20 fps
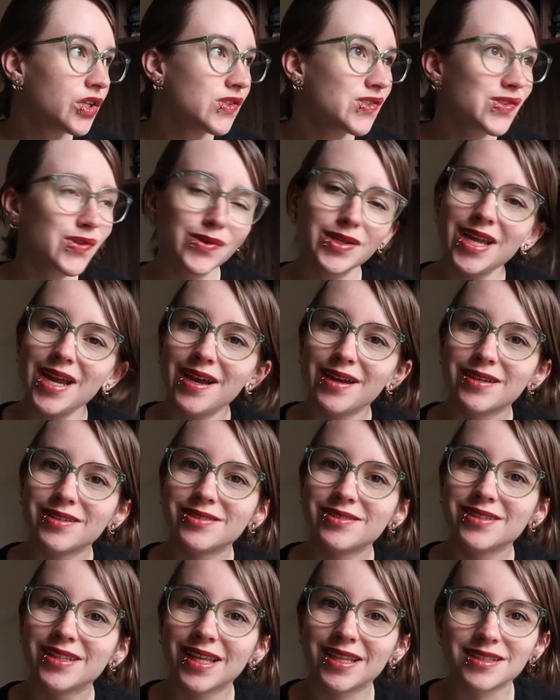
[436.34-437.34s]
So yeah,
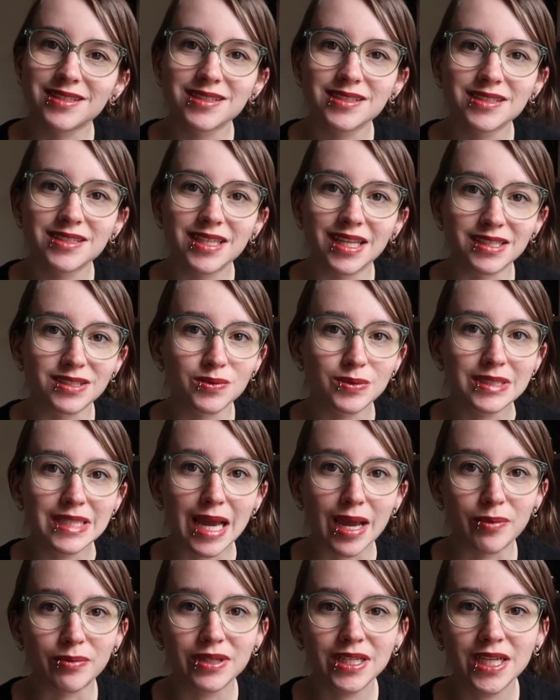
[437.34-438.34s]
that's what's
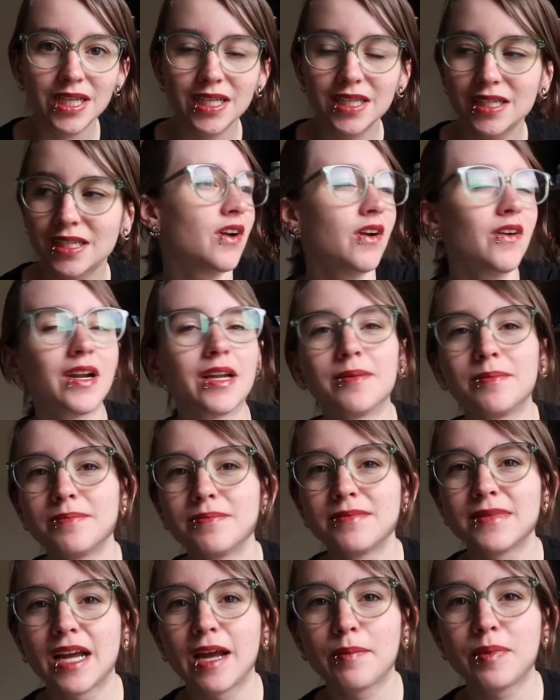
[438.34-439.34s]
happening. All right,
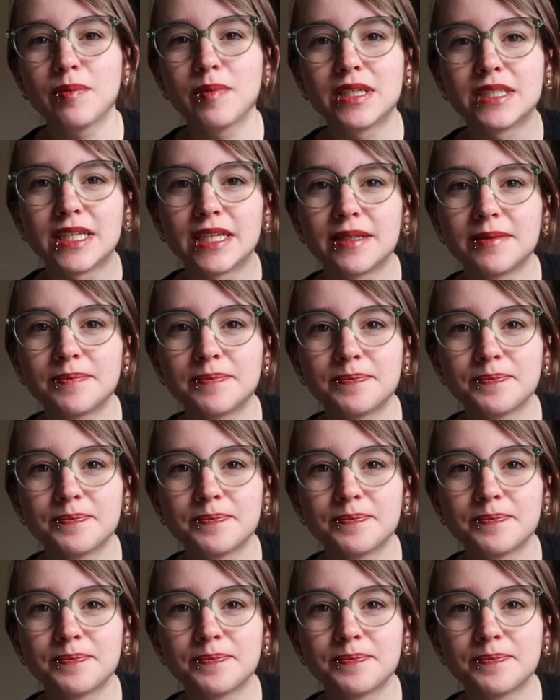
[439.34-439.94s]
happy Monday.